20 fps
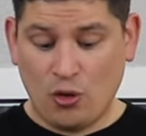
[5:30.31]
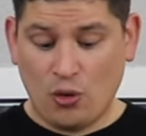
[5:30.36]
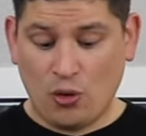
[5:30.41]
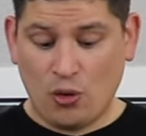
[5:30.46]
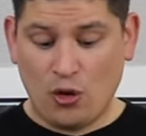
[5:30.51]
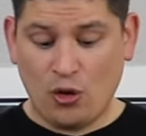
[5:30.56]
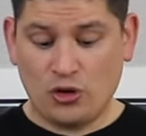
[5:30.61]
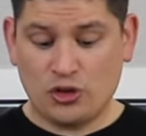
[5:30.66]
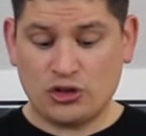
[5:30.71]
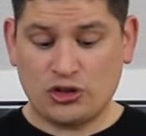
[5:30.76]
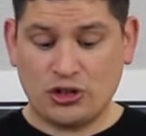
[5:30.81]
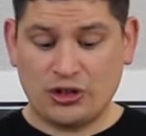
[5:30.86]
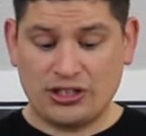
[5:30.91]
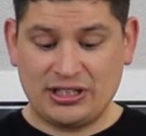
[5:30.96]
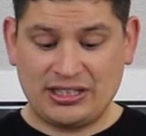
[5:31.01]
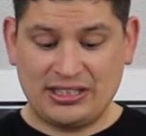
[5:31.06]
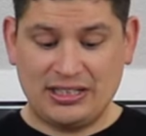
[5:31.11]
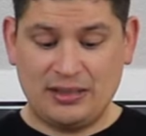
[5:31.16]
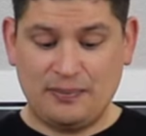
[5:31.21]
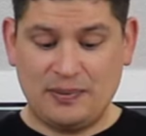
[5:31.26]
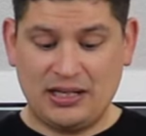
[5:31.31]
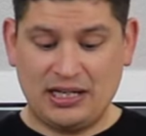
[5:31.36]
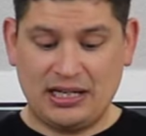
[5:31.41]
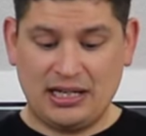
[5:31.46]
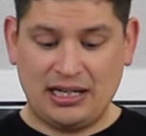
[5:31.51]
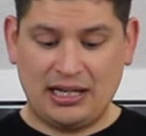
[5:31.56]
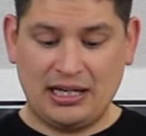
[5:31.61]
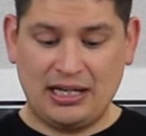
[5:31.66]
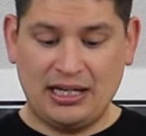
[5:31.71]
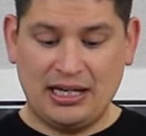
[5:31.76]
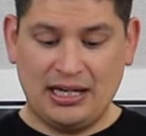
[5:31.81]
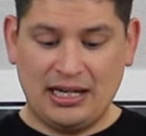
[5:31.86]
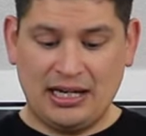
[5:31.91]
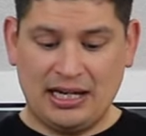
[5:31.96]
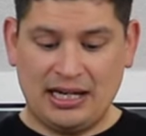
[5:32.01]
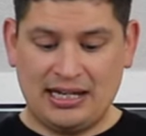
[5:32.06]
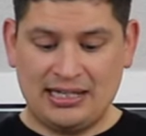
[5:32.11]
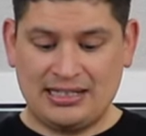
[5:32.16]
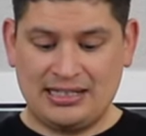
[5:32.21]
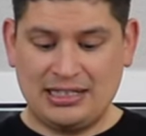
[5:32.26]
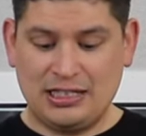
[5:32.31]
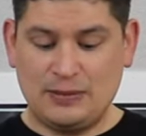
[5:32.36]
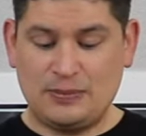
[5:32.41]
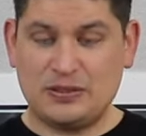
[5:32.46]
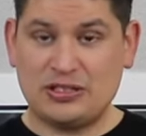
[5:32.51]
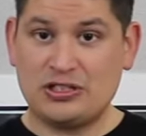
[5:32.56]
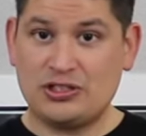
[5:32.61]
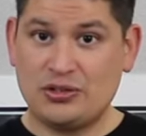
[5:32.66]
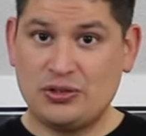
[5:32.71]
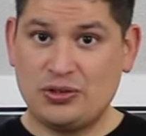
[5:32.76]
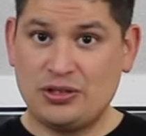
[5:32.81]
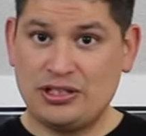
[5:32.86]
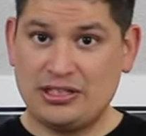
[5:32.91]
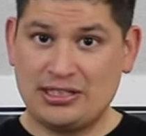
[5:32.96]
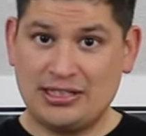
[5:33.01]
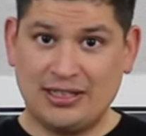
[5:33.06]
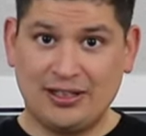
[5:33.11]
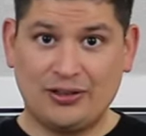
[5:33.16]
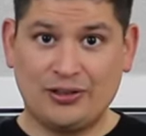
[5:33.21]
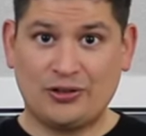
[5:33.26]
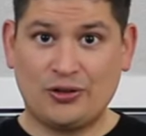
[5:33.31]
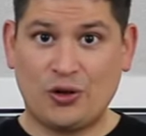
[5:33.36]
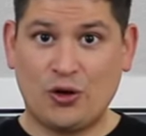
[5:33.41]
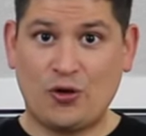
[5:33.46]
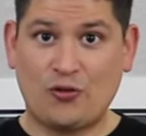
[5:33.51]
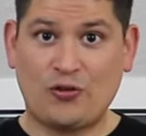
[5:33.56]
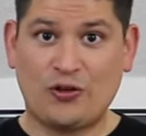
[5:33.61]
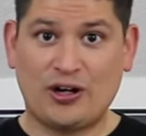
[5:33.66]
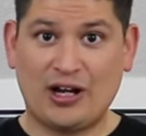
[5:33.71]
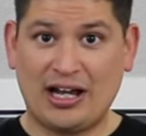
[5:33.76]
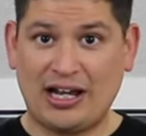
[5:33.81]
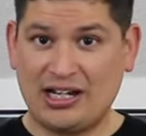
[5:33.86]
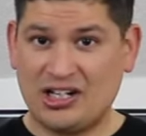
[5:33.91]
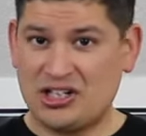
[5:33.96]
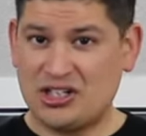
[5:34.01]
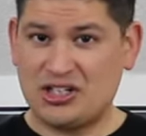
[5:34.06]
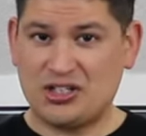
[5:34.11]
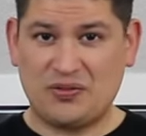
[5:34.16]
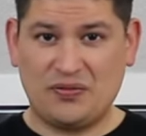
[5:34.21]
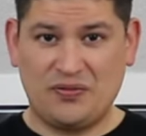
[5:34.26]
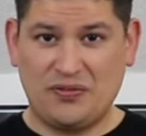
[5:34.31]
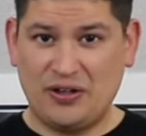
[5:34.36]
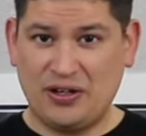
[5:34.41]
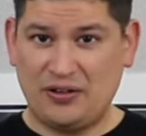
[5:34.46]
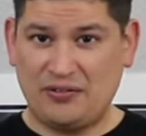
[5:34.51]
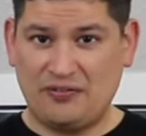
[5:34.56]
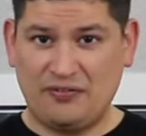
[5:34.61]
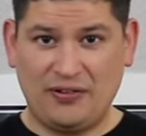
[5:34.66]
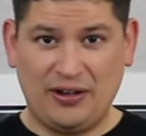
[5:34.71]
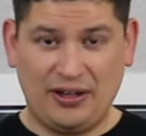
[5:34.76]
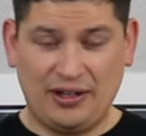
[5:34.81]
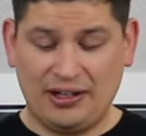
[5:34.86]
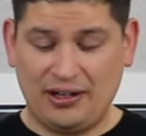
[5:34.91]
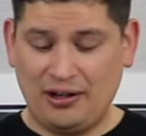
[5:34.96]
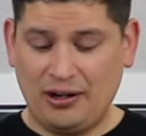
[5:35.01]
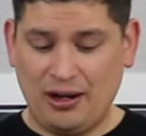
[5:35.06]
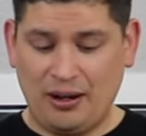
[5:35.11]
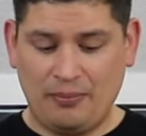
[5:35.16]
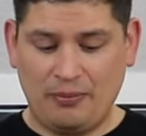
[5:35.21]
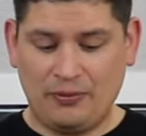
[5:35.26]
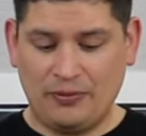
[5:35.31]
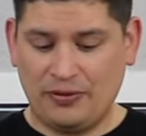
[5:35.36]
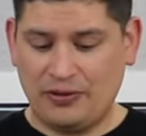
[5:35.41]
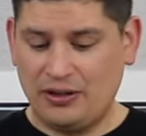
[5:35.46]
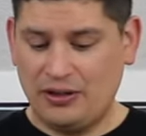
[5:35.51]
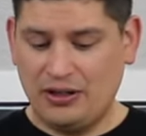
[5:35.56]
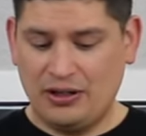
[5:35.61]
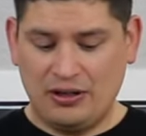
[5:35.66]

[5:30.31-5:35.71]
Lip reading: oil starts seeping in and it seeps into the cylinder overnight, just filling it up with